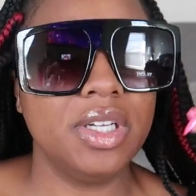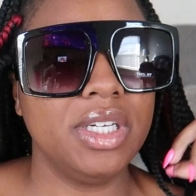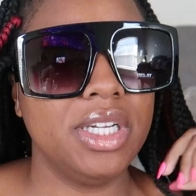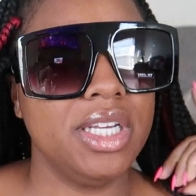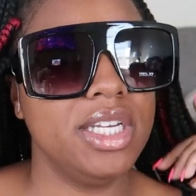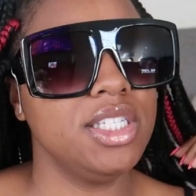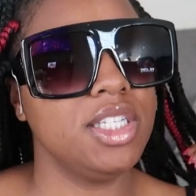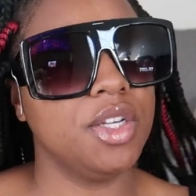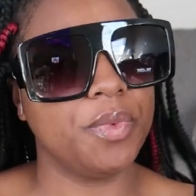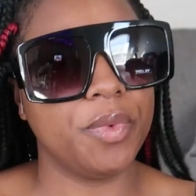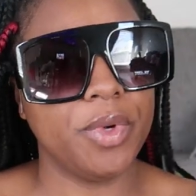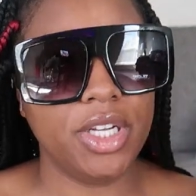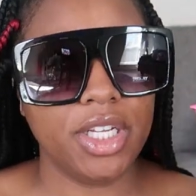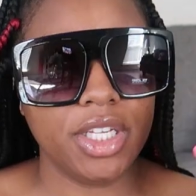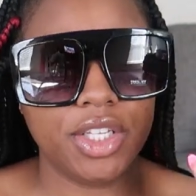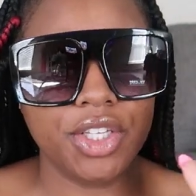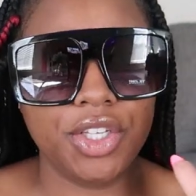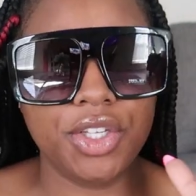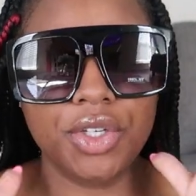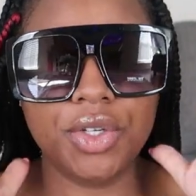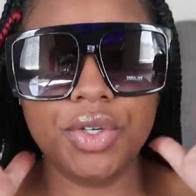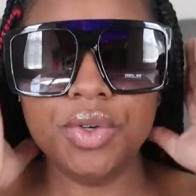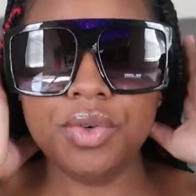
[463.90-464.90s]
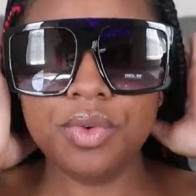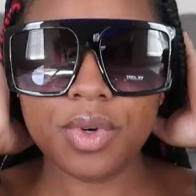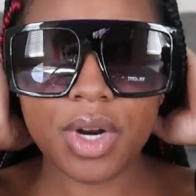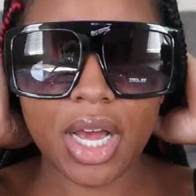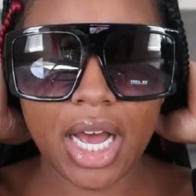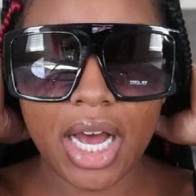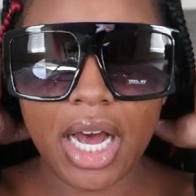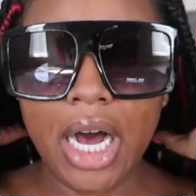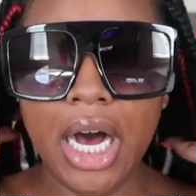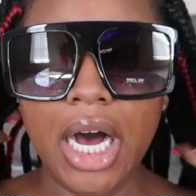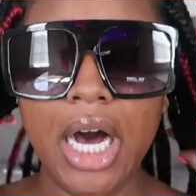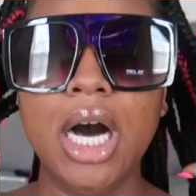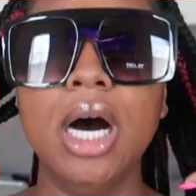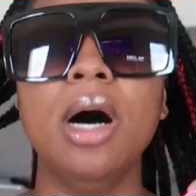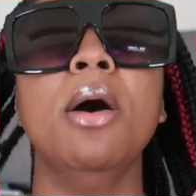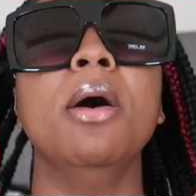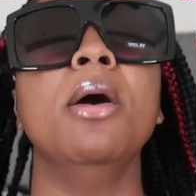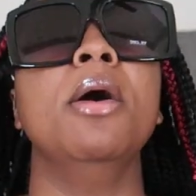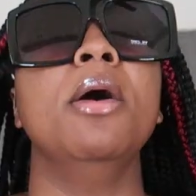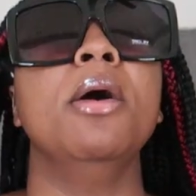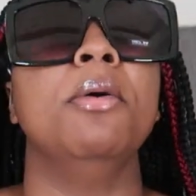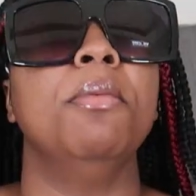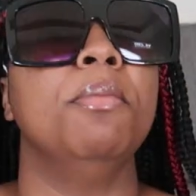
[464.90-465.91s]
These are really cute.
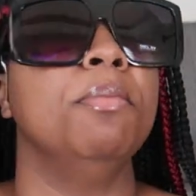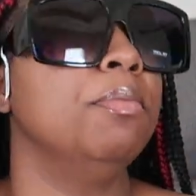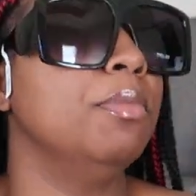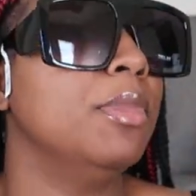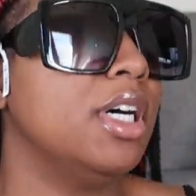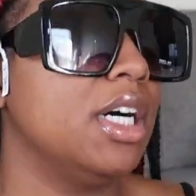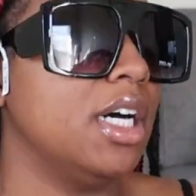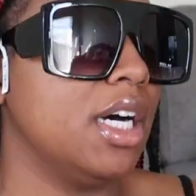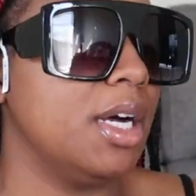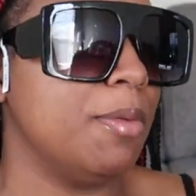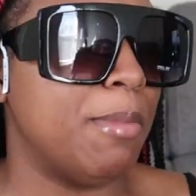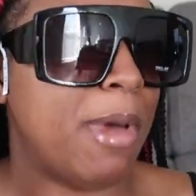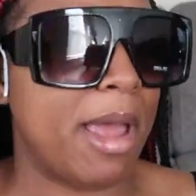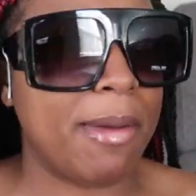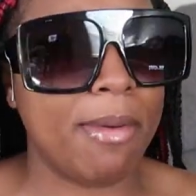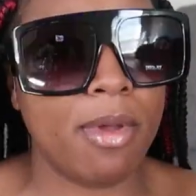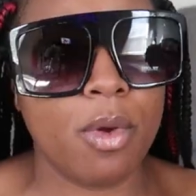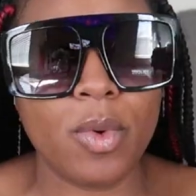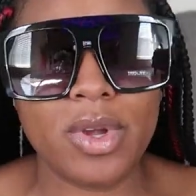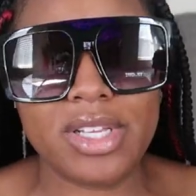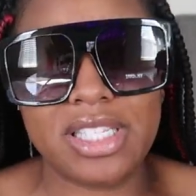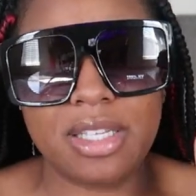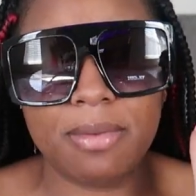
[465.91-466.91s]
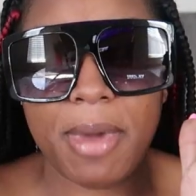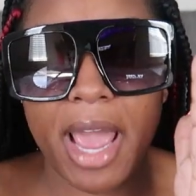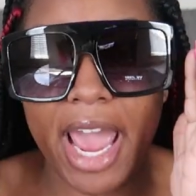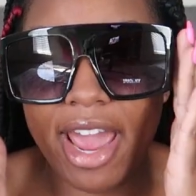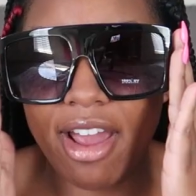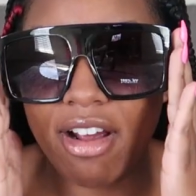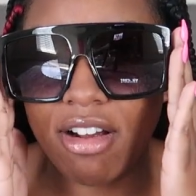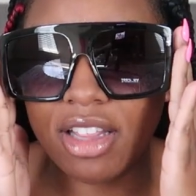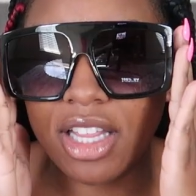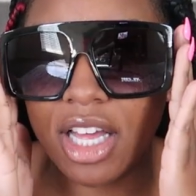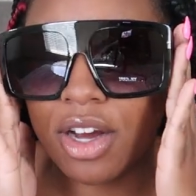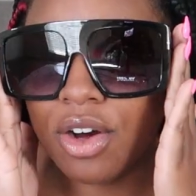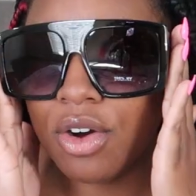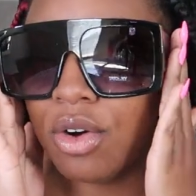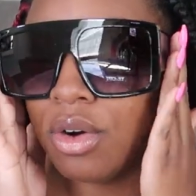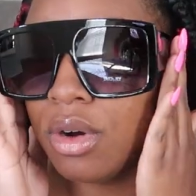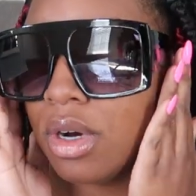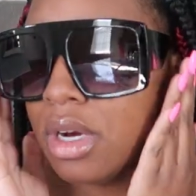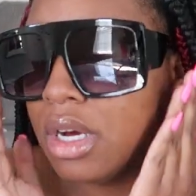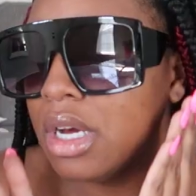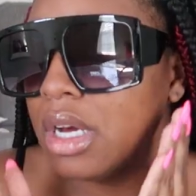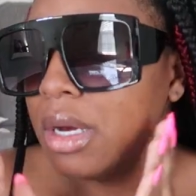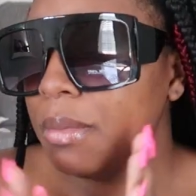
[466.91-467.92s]
Maybe with some hair
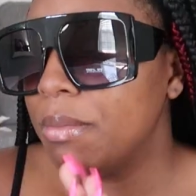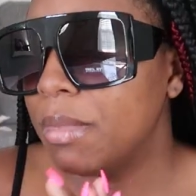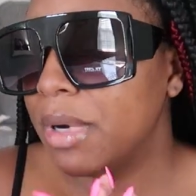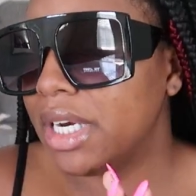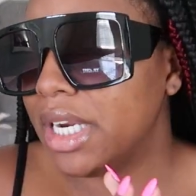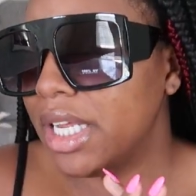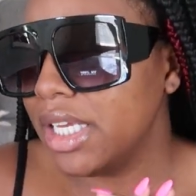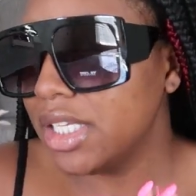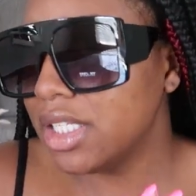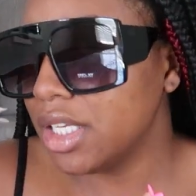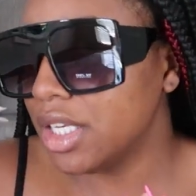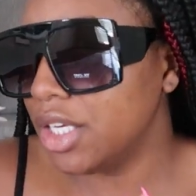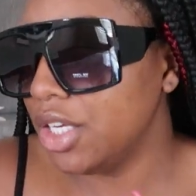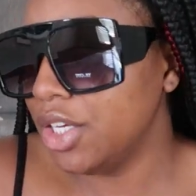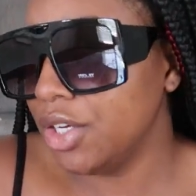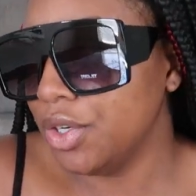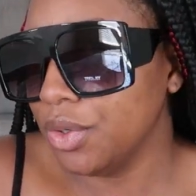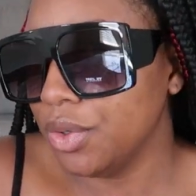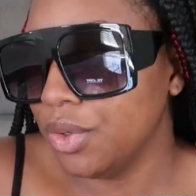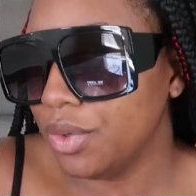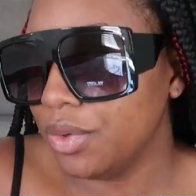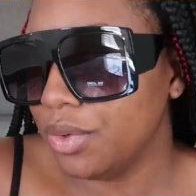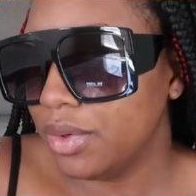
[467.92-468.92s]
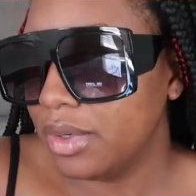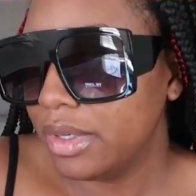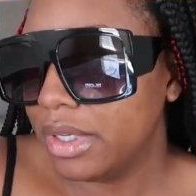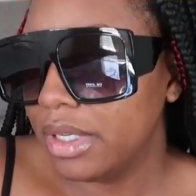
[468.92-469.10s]
though. But these are cute.